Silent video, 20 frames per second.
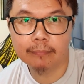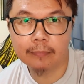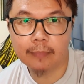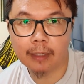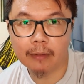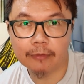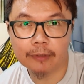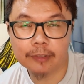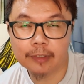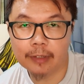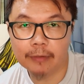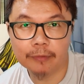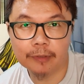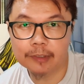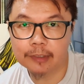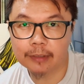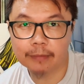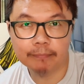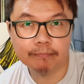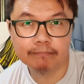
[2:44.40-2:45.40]
it
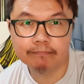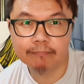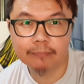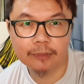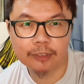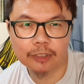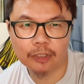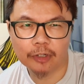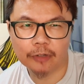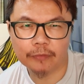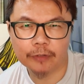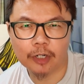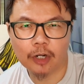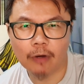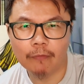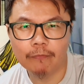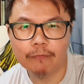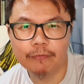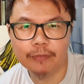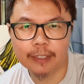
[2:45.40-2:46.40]
was a sort of a
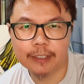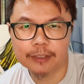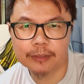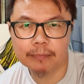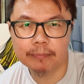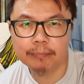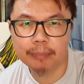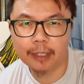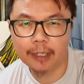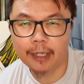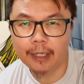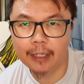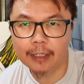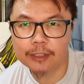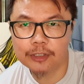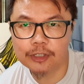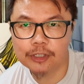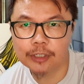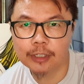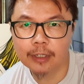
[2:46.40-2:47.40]
confession
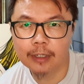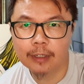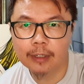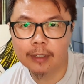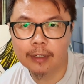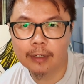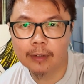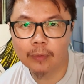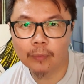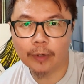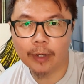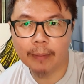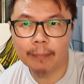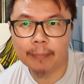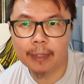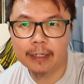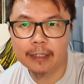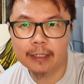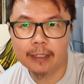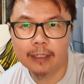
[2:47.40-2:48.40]
page where
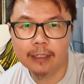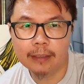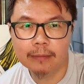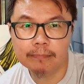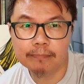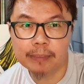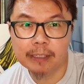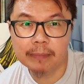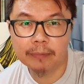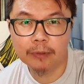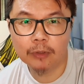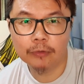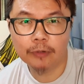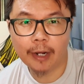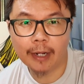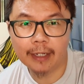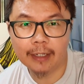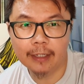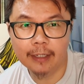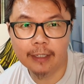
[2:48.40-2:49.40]
many people
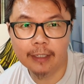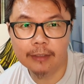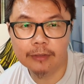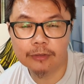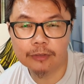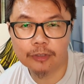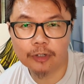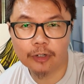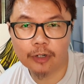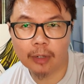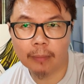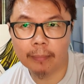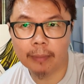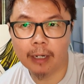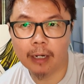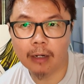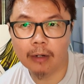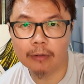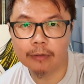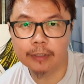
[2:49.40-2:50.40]
write in to talk
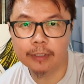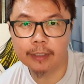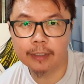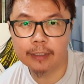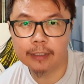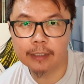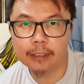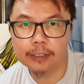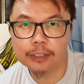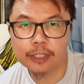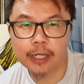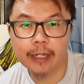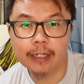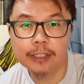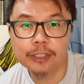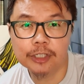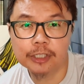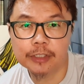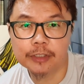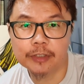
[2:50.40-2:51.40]
about the
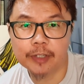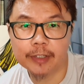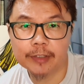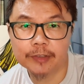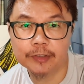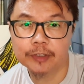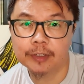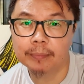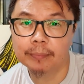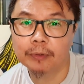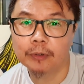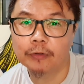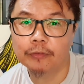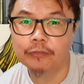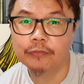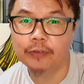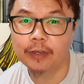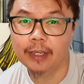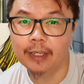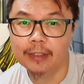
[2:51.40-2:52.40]
challenges that
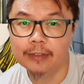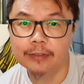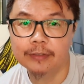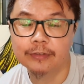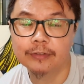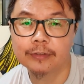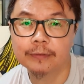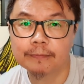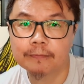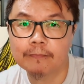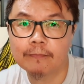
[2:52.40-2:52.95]
Singaporeans